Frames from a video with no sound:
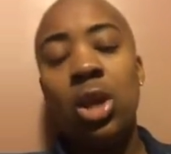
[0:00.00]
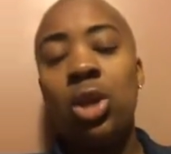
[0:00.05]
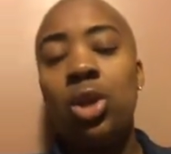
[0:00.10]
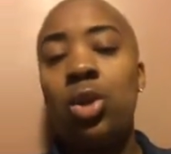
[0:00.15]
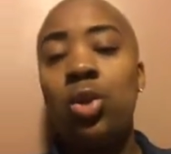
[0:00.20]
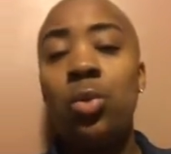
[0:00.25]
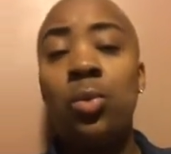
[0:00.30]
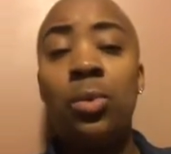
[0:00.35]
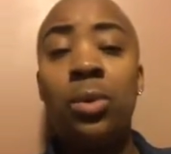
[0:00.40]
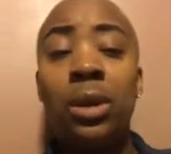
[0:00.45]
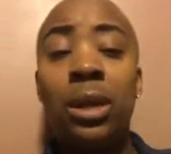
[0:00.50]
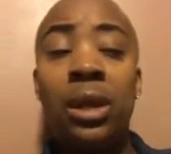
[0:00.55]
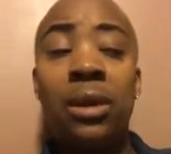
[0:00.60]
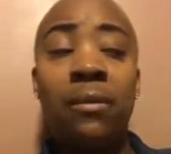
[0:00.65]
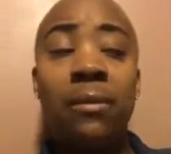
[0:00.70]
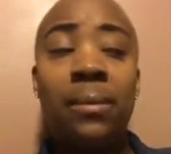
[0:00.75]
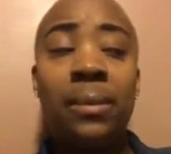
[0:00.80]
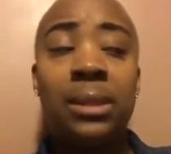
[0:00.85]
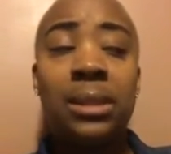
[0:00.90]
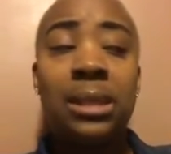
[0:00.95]
You will
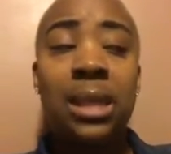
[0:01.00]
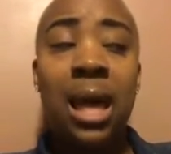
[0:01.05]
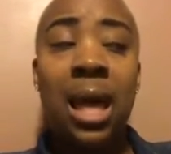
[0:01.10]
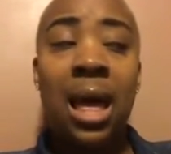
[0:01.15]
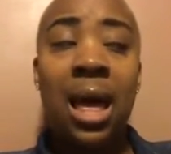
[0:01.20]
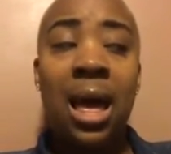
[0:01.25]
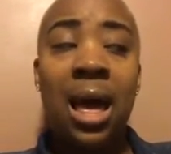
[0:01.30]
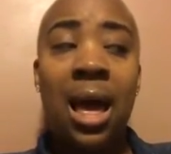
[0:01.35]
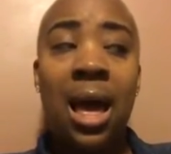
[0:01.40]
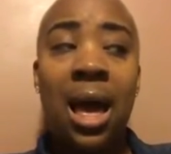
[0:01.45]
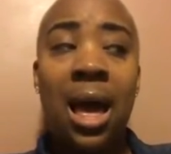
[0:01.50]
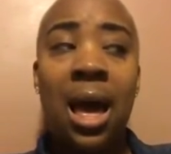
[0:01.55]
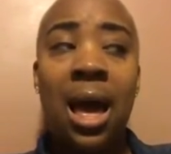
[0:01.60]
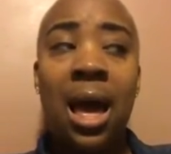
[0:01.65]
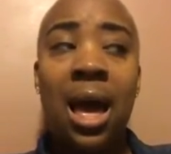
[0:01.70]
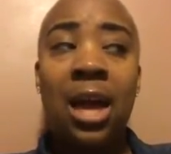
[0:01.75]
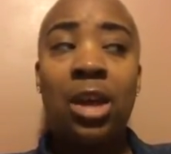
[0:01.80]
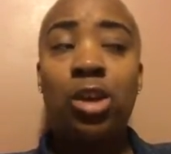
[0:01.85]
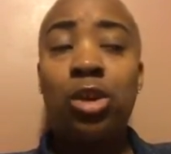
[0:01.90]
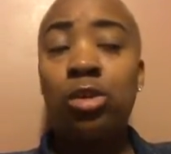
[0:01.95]
give them a side
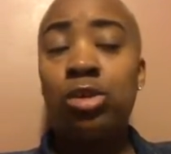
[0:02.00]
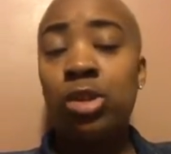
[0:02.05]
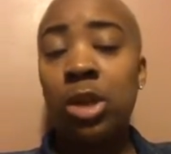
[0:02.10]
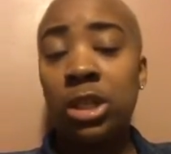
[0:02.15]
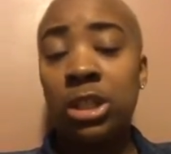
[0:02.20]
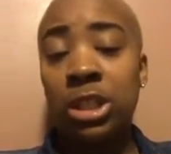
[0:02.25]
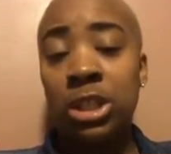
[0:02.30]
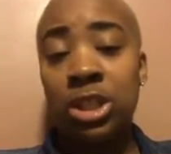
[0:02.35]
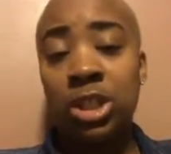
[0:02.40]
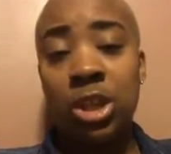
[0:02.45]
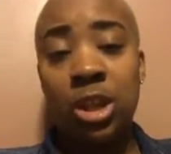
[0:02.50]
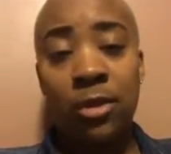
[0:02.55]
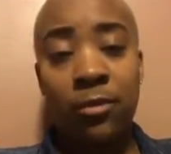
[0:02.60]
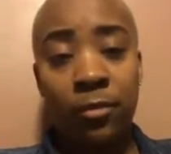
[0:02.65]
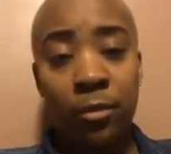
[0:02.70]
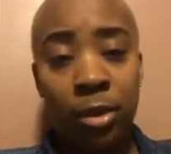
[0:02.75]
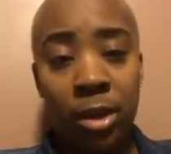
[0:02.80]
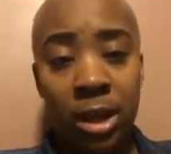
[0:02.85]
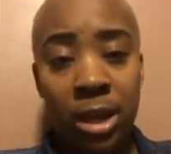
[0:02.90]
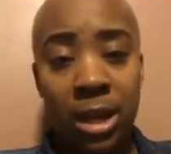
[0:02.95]
eye. You'll talk shit to your
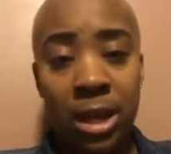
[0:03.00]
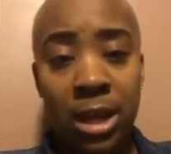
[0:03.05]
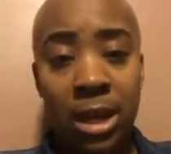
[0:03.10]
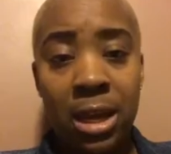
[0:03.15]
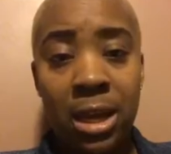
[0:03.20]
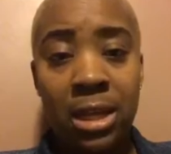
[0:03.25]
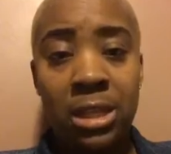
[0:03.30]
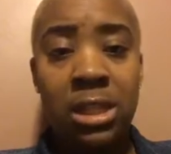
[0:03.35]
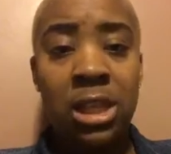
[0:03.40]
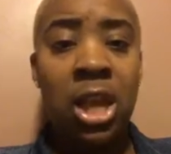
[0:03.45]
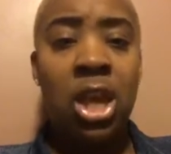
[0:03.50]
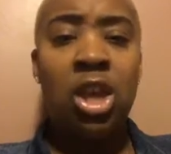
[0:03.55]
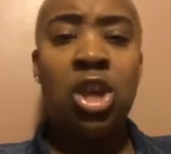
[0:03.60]
friends.